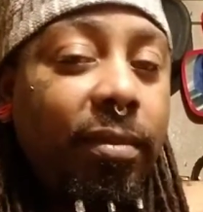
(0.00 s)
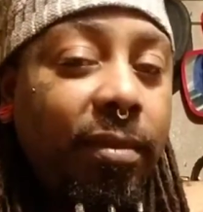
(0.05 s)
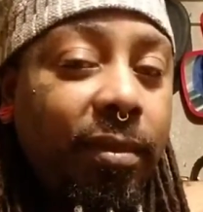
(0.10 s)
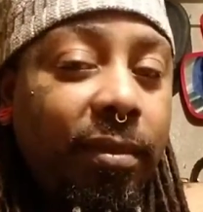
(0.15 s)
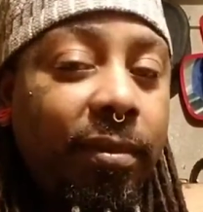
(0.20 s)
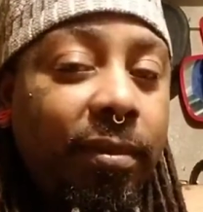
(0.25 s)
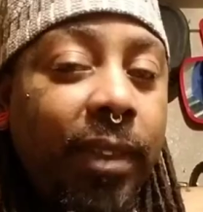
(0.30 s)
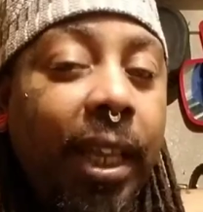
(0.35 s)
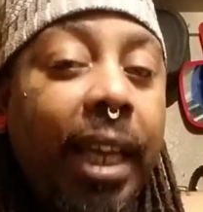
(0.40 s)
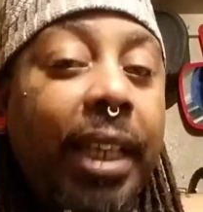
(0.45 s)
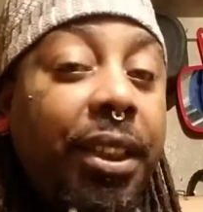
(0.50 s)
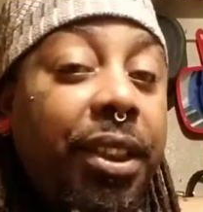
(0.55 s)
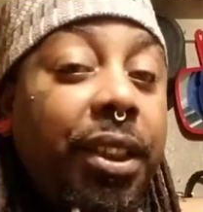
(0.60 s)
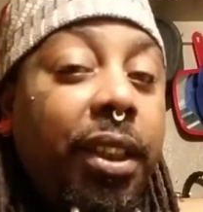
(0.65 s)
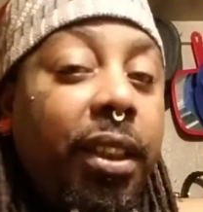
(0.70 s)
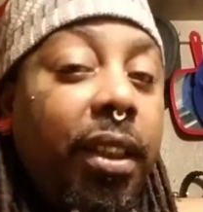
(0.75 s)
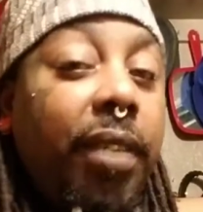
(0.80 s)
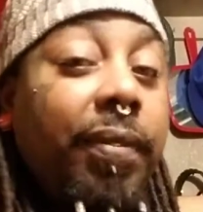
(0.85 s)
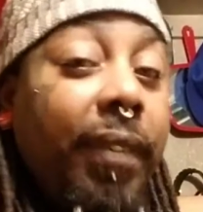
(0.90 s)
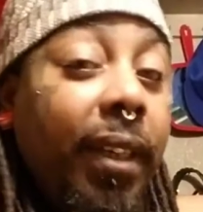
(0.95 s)

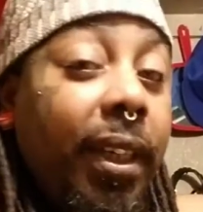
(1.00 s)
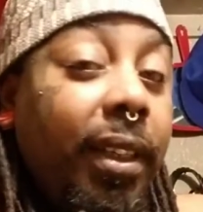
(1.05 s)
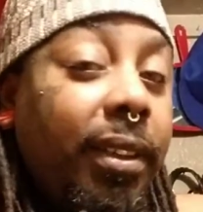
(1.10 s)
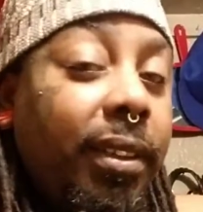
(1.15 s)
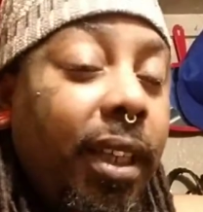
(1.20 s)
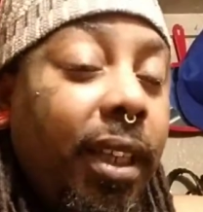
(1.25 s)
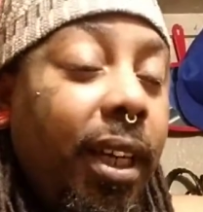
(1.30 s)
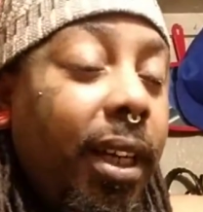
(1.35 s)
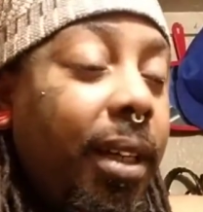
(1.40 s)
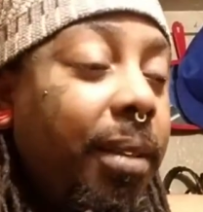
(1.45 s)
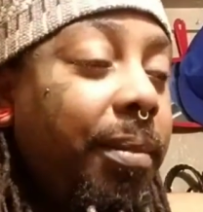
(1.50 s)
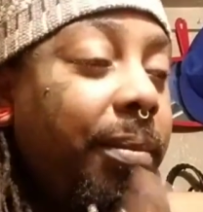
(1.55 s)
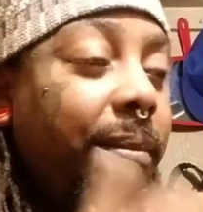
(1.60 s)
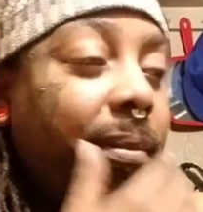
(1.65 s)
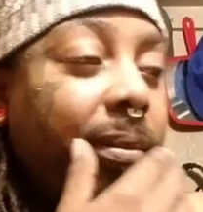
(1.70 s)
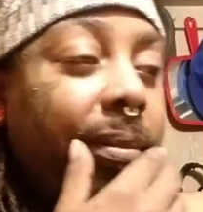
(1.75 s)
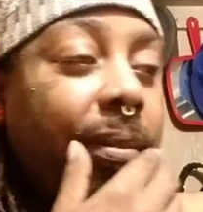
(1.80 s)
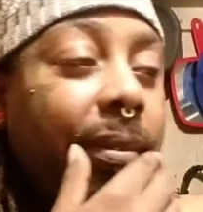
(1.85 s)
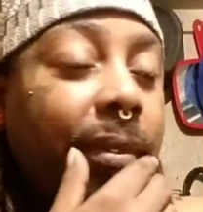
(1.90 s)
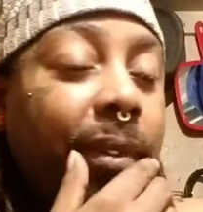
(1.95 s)
Nation of Islam,
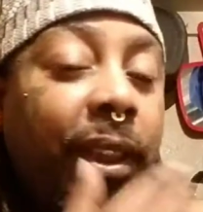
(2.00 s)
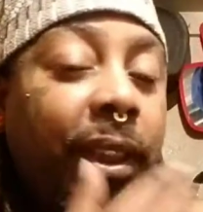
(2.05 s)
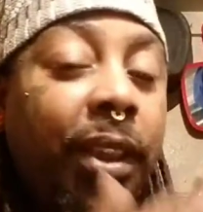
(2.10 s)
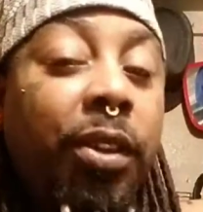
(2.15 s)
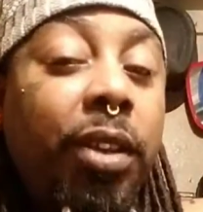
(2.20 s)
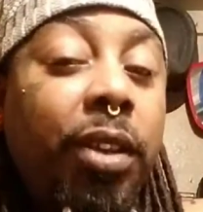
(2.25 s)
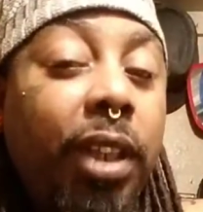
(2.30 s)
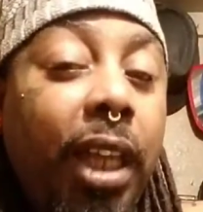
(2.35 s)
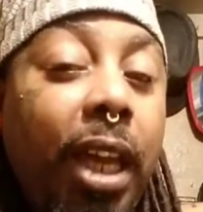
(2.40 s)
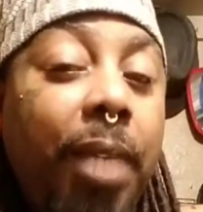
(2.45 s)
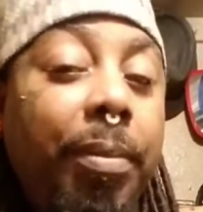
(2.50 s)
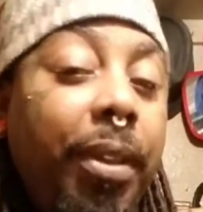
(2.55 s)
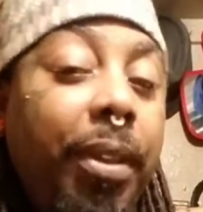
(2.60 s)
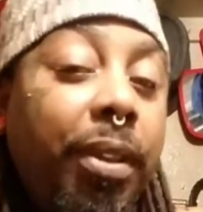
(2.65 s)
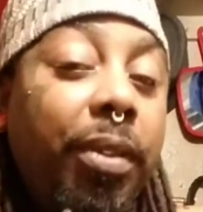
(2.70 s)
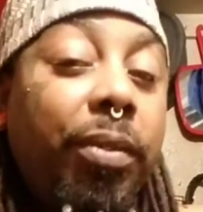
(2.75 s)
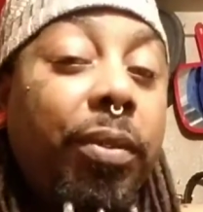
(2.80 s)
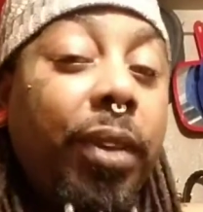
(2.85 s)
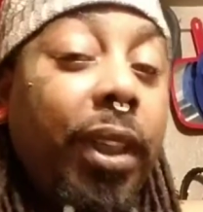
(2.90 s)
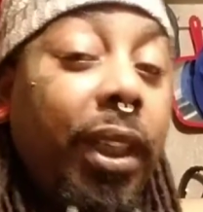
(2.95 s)
and you claiming
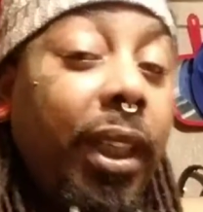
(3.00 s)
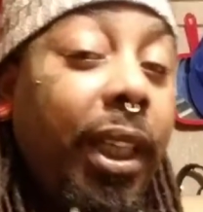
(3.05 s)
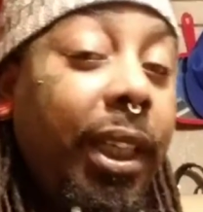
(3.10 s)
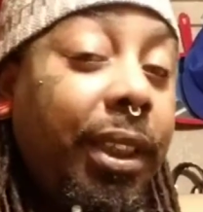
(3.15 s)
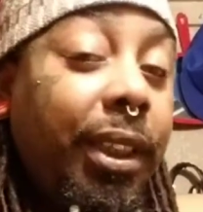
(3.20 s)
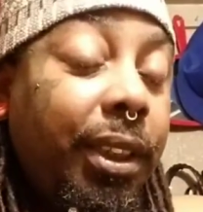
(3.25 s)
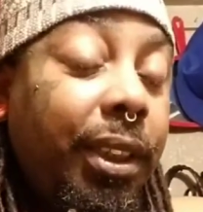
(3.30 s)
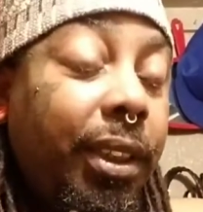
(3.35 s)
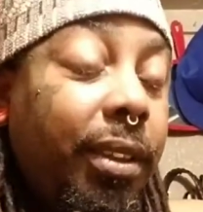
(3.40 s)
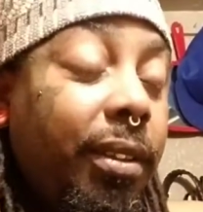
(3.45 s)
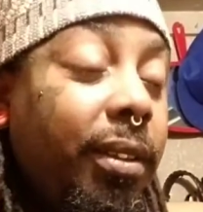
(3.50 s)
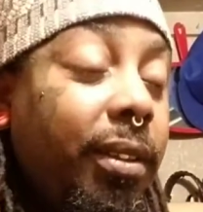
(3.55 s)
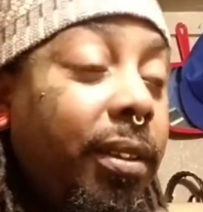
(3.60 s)
the religion,